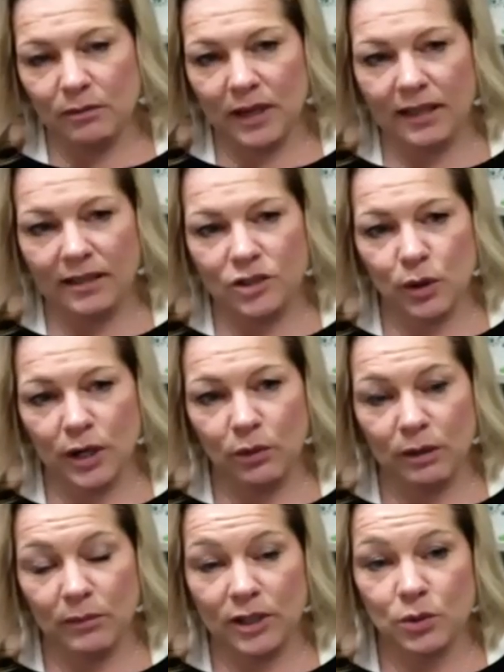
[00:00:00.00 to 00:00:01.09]
my 21
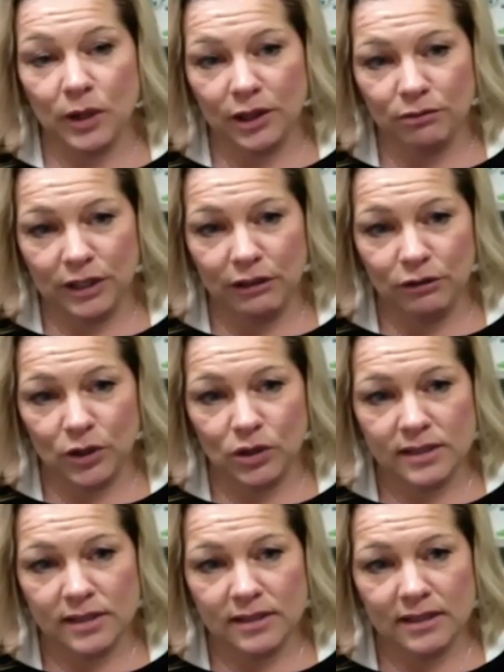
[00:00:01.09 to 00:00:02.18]
and my 23 year
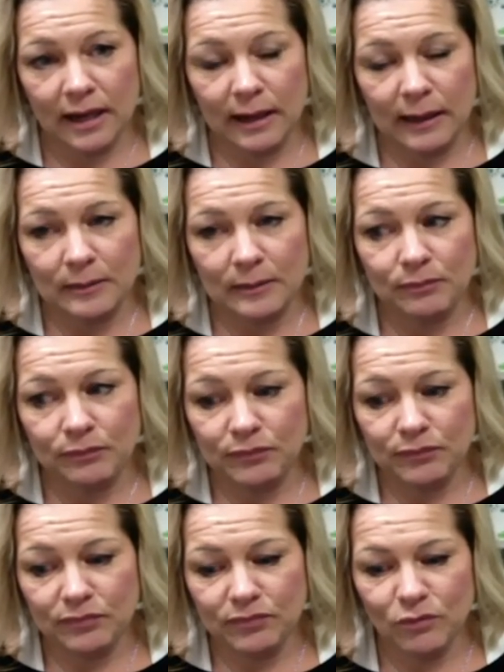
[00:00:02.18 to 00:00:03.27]
old.
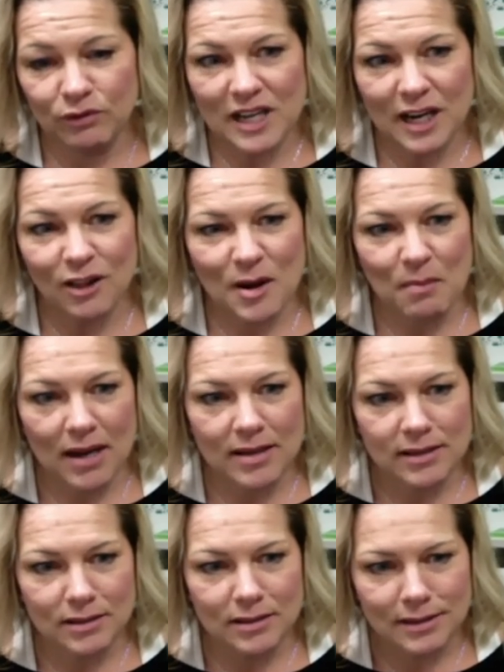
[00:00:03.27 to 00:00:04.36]
We've done a lot of
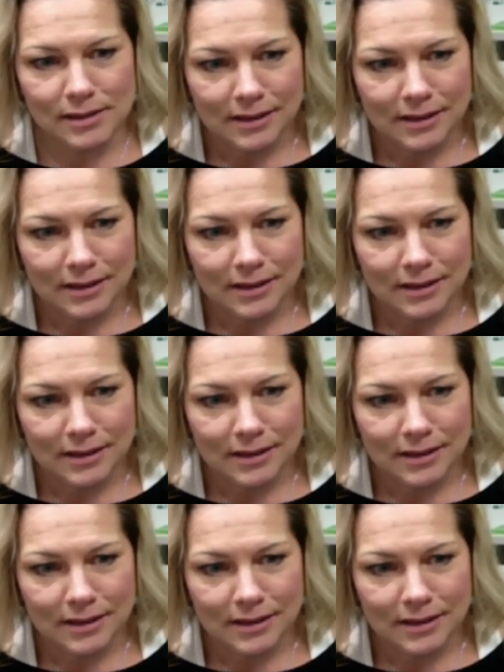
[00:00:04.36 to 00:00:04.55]
puzzles.